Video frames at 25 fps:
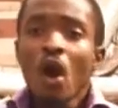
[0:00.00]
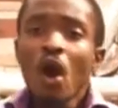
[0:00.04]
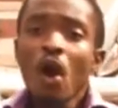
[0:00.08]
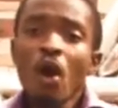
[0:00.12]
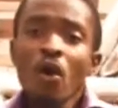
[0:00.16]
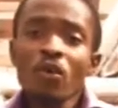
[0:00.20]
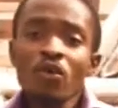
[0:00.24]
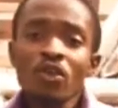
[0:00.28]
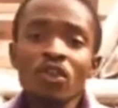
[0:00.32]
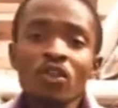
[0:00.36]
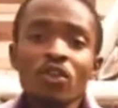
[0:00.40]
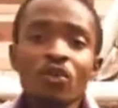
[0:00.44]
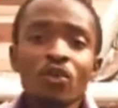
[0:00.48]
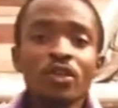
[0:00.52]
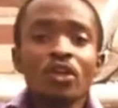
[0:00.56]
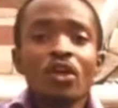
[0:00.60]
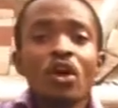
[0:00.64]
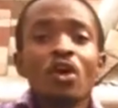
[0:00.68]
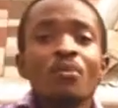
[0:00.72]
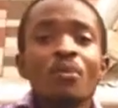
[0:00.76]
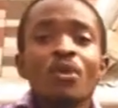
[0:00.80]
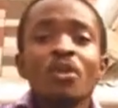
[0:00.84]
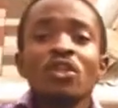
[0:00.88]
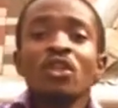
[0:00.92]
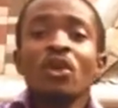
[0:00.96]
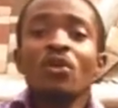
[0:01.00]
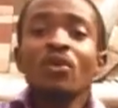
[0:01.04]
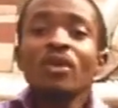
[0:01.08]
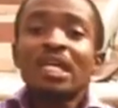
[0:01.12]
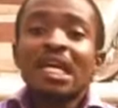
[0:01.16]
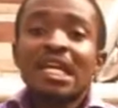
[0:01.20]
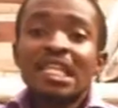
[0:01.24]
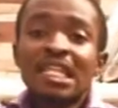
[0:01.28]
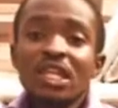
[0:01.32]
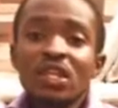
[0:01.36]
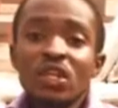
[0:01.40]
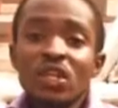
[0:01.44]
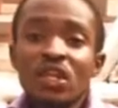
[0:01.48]
Also, in almost all
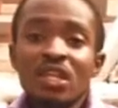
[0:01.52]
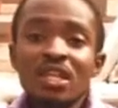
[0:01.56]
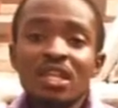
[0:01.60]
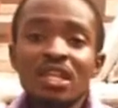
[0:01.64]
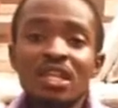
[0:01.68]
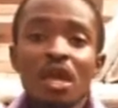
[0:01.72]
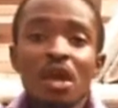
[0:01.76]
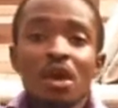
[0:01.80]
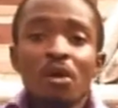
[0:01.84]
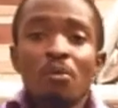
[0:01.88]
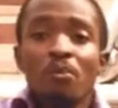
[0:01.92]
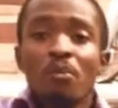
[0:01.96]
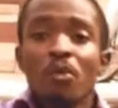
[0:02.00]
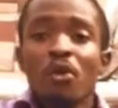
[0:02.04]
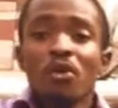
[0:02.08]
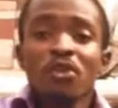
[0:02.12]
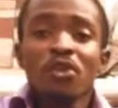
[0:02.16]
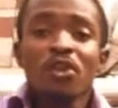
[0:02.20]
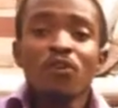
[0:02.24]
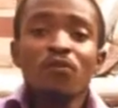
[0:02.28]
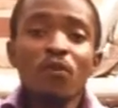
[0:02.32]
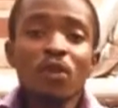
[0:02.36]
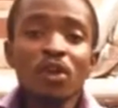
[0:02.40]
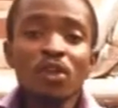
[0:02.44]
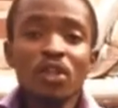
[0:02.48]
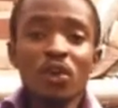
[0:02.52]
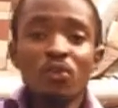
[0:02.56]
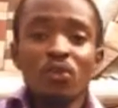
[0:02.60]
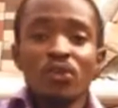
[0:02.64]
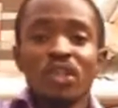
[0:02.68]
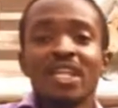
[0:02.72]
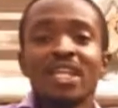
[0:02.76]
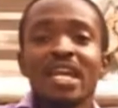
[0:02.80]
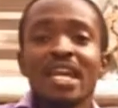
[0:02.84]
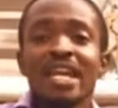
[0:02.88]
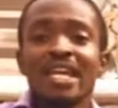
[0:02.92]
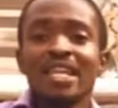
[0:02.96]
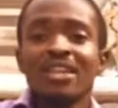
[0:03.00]
their teachings, most of what they will
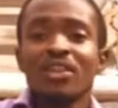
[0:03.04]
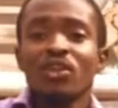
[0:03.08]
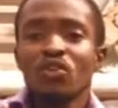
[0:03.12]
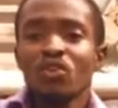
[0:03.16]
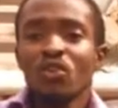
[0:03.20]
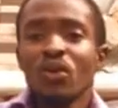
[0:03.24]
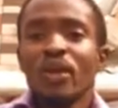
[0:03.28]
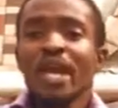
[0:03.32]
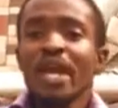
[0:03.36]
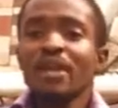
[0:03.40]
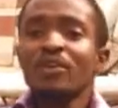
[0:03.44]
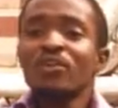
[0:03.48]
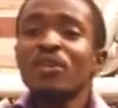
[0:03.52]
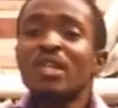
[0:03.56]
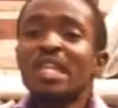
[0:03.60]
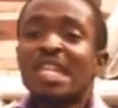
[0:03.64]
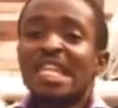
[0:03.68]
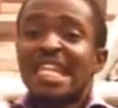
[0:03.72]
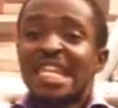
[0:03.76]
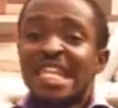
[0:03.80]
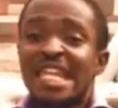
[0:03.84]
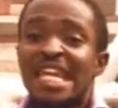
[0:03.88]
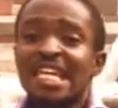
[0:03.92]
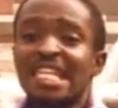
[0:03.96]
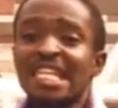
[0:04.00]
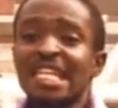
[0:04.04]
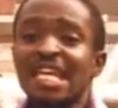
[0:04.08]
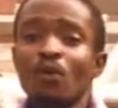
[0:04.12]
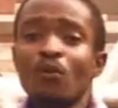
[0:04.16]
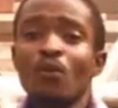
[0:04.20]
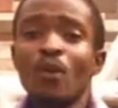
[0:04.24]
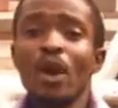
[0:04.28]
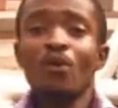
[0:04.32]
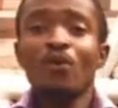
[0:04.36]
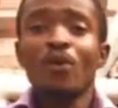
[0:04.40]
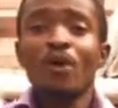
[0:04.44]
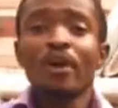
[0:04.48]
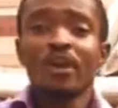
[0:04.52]
say is, you can use this technique
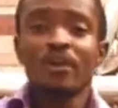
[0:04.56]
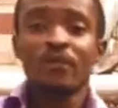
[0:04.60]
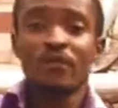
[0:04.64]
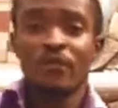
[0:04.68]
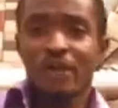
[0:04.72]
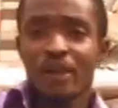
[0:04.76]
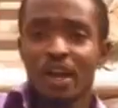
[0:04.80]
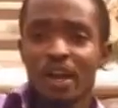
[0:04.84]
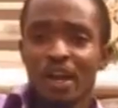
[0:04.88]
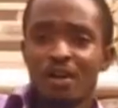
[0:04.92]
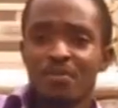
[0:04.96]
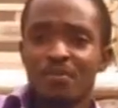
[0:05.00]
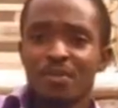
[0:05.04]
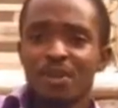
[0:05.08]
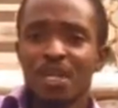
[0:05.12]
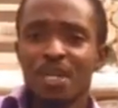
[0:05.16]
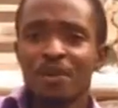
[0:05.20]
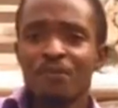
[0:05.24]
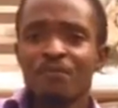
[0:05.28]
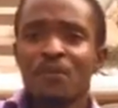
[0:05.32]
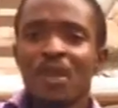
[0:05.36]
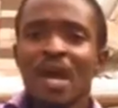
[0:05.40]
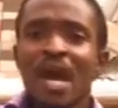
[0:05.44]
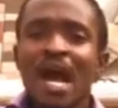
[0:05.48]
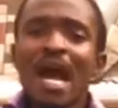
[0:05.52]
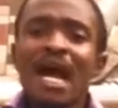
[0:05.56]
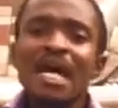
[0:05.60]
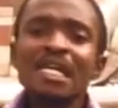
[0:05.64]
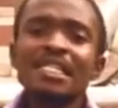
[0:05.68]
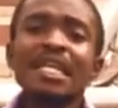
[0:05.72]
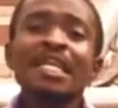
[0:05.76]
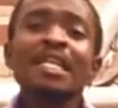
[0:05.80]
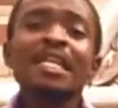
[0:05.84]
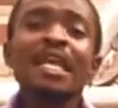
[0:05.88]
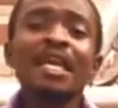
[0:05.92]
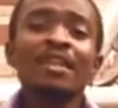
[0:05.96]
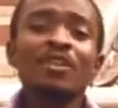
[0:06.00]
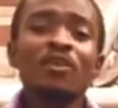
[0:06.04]
when working for a company. And
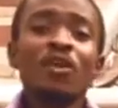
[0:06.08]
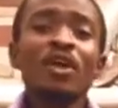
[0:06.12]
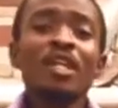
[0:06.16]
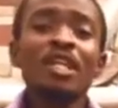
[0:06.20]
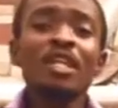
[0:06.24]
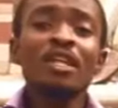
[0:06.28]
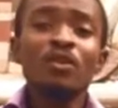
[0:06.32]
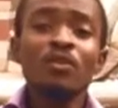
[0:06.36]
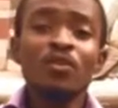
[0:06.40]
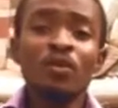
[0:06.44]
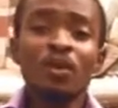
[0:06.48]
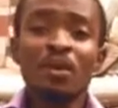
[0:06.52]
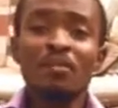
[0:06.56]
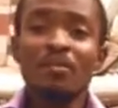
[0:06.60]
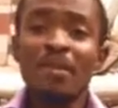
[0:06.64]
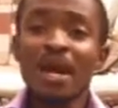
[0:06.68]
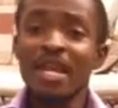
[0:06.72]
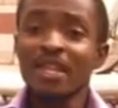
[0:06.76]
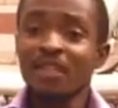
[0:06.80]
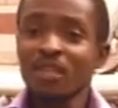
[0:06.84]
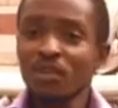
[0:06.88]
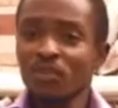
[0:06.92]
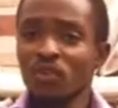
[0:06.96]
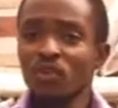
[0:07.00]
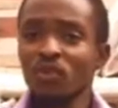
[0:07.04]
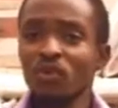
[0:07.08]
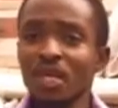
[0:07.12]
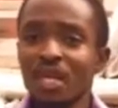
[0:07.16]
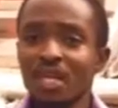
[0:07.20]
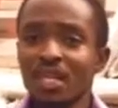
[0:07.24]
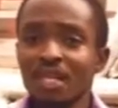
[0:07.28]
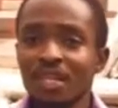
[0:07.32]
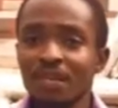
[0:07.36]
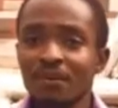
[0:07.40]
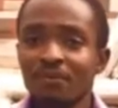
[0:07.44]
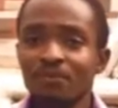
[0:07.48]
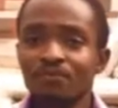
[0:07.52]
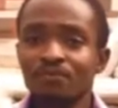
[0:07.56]
this has gotten into the minds of
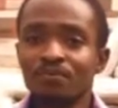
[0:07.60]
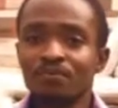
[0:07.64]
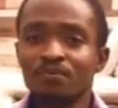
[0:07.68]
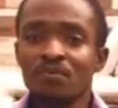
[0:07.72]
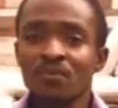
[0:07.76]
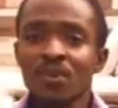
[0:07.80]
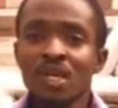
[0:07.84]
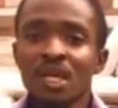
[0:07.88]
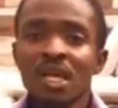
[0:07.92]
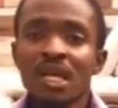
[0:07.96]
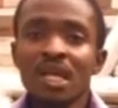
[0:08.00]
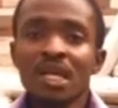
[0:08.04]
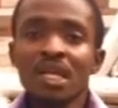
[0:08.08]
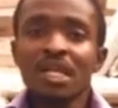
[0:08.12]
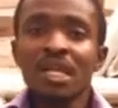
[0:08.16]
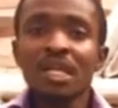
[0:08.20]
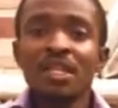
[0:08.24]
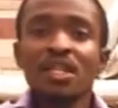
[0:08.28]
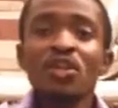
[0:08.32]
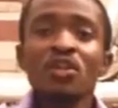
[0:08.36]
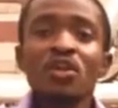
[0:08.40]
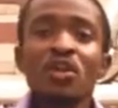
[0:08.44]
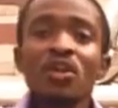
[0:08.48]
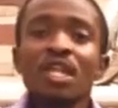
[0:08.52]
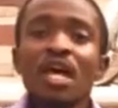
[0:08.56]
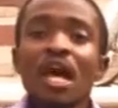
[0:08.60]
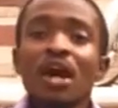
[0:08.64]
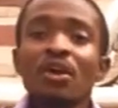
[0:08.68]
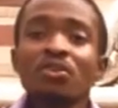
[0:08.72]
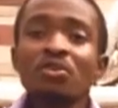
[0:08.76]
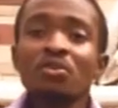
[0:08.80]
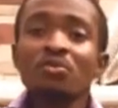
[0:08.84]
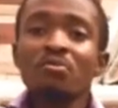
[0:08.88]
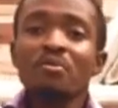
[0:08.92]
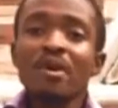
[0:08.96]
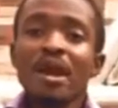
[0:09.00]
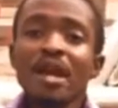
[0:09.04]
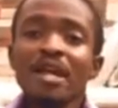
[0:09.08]
students. They teach us how
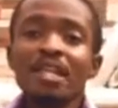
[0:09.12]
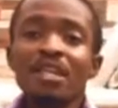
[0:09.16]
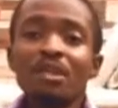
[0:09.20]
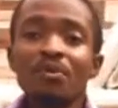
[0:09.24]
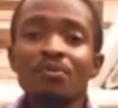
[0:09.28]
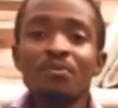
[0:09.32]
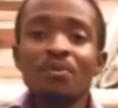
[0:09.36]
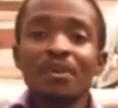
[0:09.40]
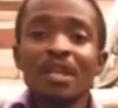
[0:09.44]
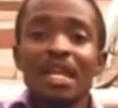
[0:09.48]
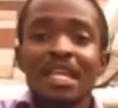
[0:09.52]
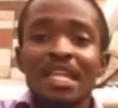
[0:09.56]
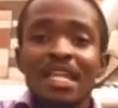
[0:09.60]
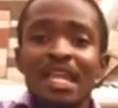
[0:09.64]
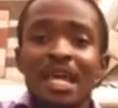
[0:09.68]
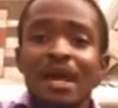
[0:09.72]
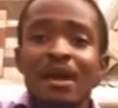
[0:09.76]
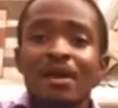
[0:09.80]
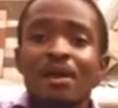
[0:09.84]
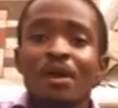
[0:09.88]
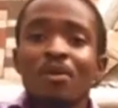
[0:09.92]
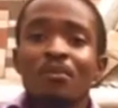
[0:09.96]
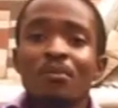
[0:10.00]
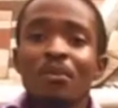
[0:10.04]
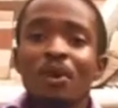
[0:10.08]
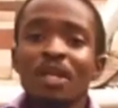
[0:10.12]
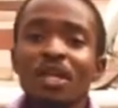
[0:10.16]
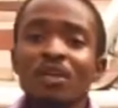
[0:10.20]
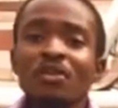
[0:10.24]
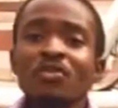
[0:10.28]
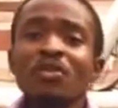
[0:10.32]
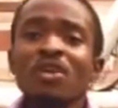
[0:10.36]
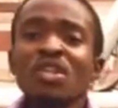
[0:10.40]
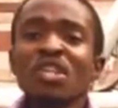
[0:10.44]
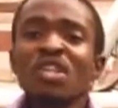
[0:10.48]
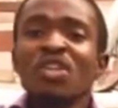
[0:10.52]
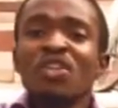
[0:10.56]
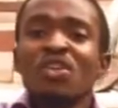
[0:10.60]
to write a letter, but they do
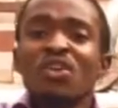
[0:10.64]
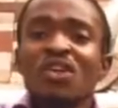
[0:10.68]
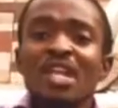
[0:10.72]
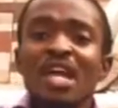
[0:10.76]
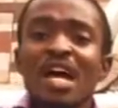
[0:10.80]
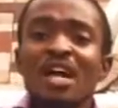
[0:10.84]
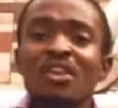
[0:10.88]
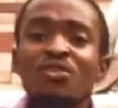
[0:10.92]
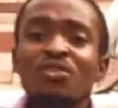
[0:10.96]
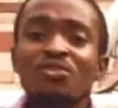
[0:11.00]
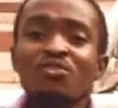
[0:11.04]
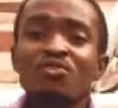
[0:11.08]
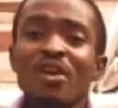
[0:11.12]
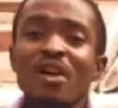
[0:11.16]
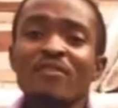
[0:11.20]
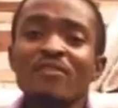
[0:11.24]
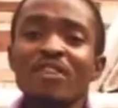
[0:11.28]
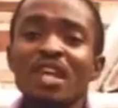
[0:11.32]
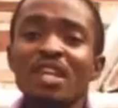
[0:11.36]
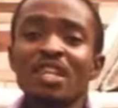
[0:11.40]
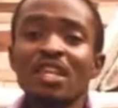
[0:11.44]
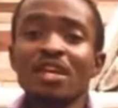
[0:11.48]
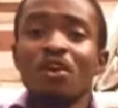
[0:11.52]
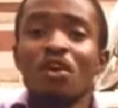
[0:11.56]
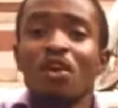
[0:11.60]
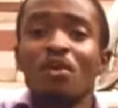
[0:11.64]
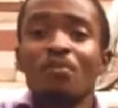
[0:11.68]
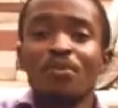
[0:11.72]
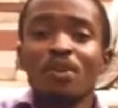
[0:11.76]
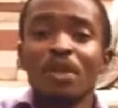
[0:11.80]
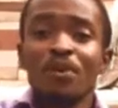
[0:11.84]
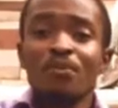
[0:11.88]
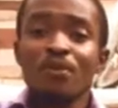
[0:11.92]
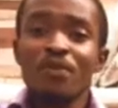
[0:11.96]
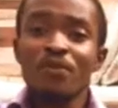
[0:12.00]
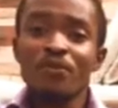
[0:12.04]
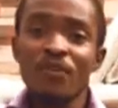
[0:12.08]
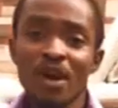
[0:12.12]
not teach us how to draft out a
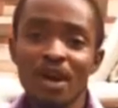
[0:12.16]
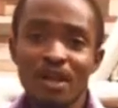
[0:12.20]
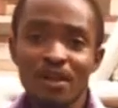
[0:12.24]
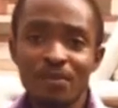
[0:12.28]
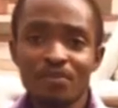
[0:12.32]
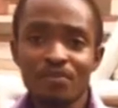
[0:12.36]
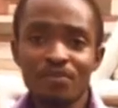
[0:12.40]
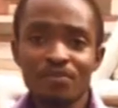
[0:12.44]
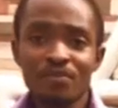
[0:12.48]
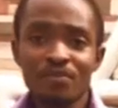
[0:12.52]
company profile.